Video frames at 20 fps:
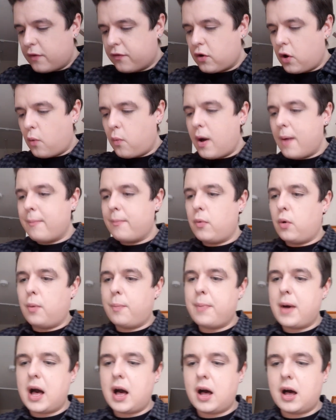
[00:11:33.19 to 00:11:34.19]
I've got one
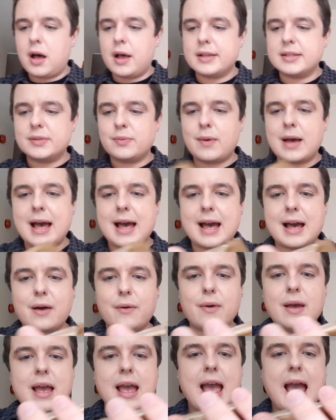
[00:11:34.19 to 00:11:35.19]
more bar as
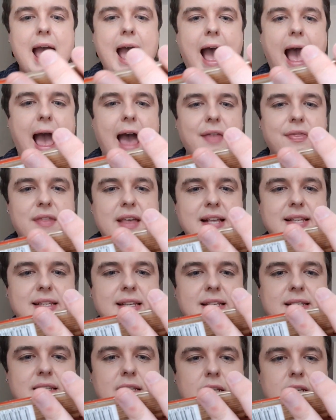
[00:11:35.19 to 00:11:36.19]
well. And this
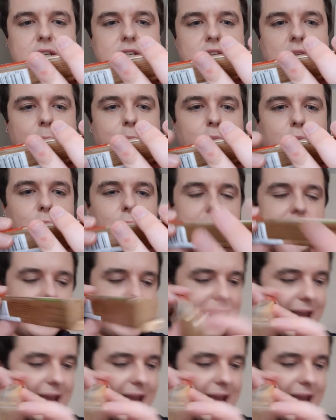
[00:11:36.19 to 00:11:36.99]
is double